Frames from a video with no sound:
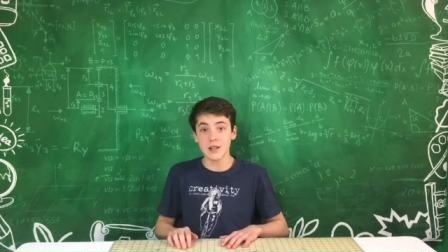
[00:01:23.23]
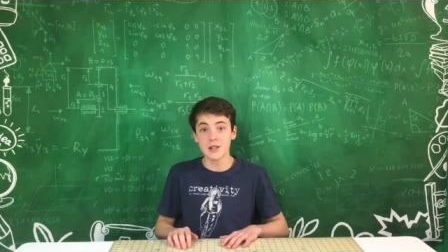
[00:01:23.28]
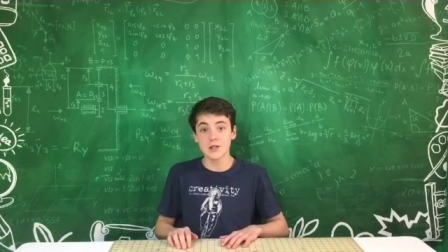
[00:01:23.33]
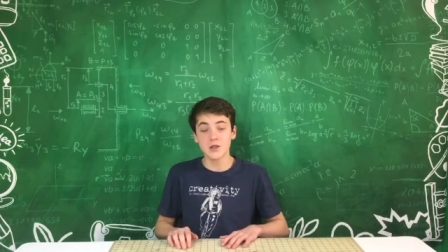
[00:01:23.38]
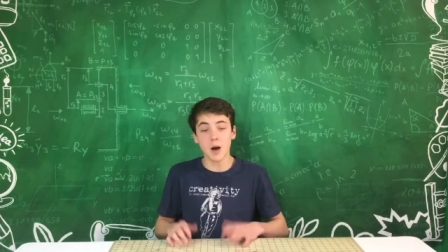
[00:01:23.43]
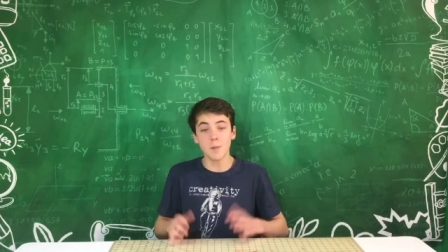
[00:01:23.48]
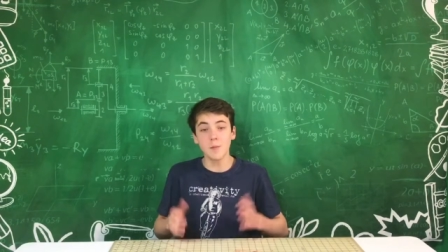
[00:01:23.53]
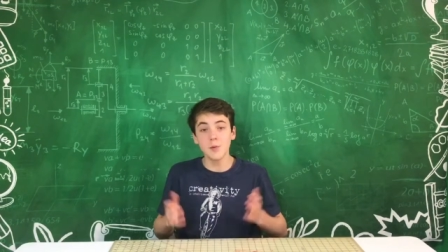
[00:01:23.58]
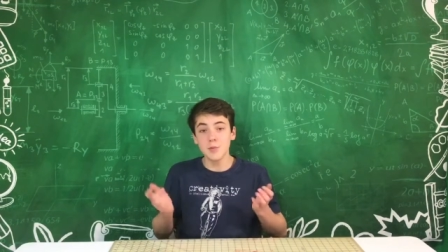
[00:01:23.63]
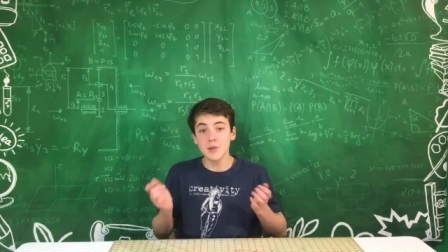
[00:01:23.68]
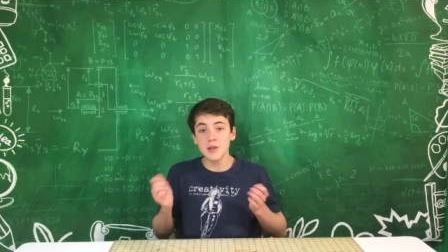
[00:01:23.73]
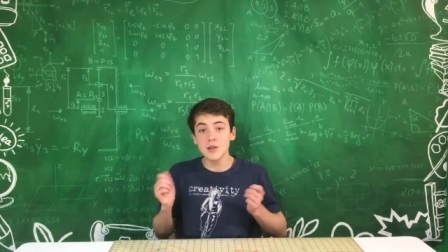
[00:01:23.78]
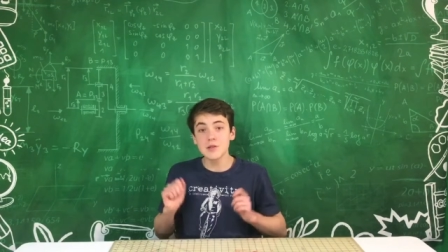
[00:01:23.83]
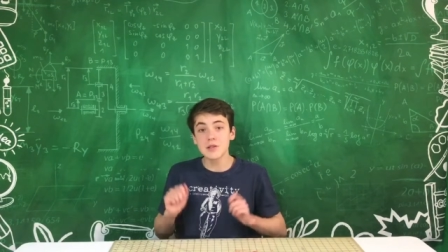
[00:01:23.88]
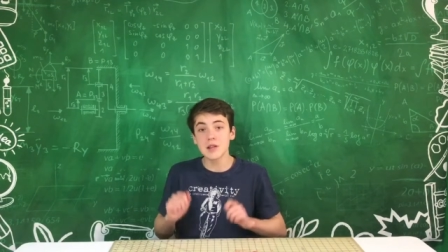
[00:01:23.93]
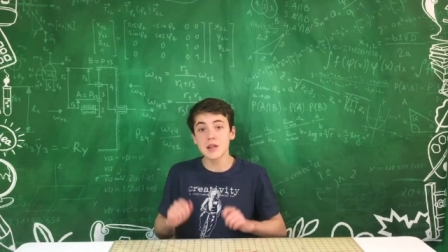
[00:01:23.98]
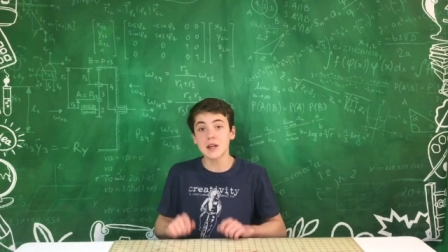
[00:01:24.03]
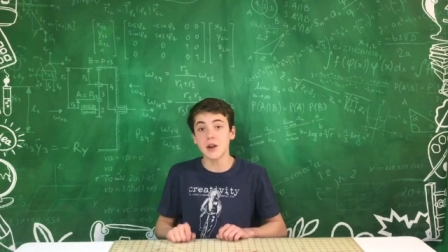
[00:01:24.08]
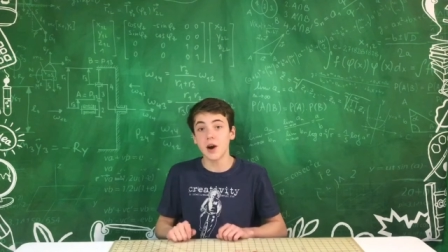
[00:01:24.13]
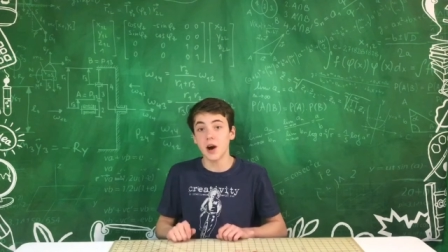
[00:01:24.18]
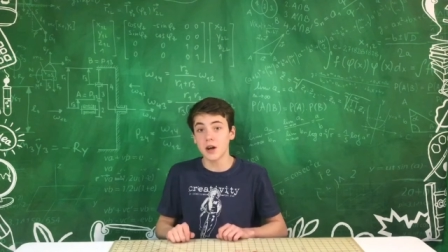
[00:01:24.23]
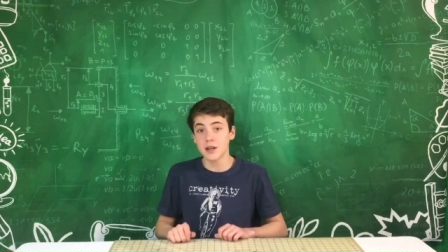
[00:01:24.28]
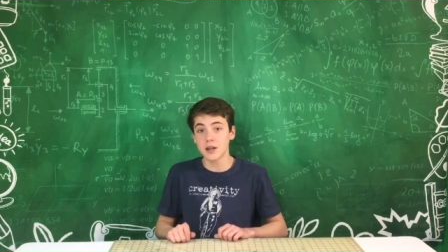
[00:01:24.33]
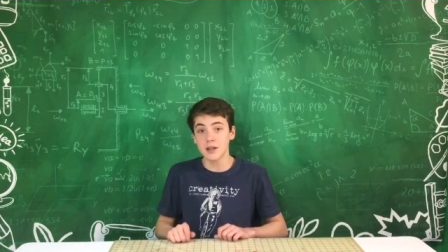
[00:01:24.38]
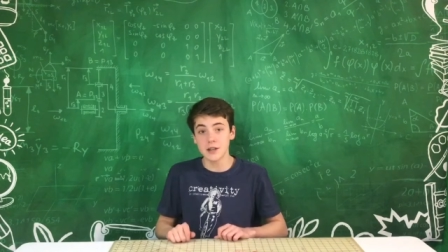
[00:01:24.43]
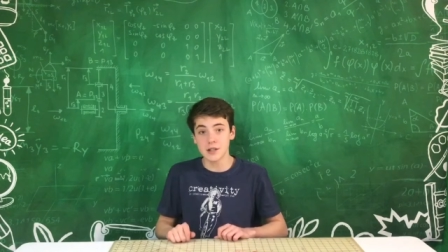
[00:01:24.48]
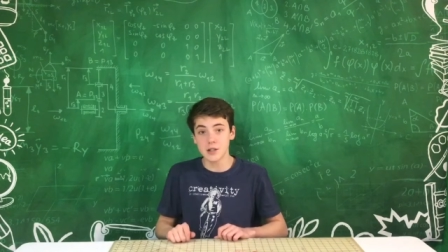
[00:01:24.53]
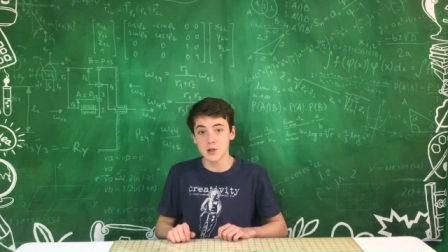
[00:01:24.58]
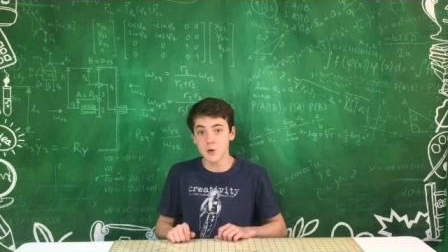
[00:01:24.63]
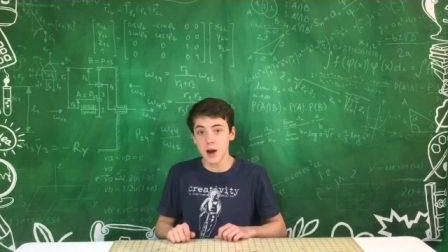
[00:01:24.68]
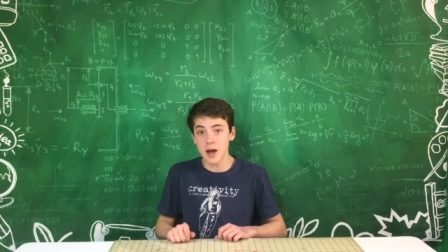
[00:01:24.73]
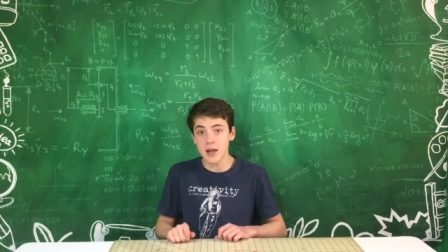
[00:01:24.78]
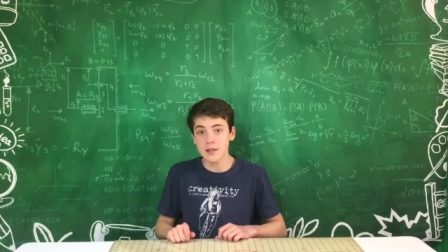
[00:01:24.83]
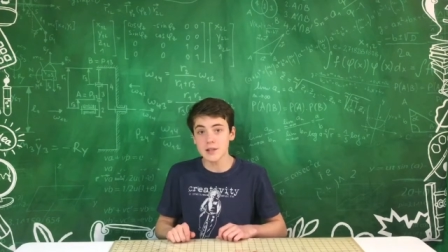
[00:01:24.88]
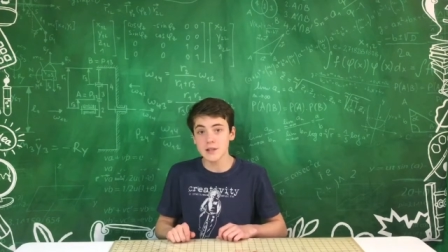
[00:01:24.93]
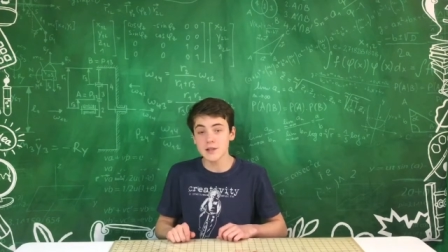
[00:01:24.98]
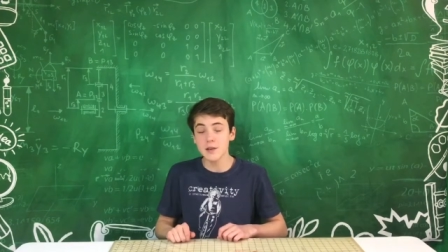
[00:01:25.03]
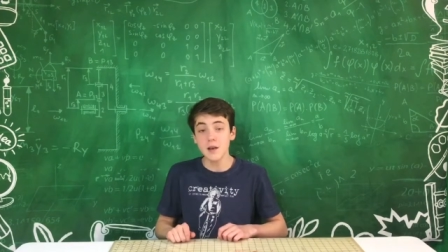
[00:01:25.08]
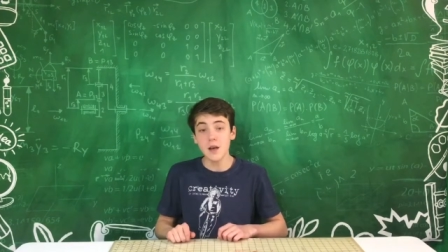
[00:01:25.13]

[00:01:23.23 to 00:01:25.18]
So I'm going to be using an Oculus Quest,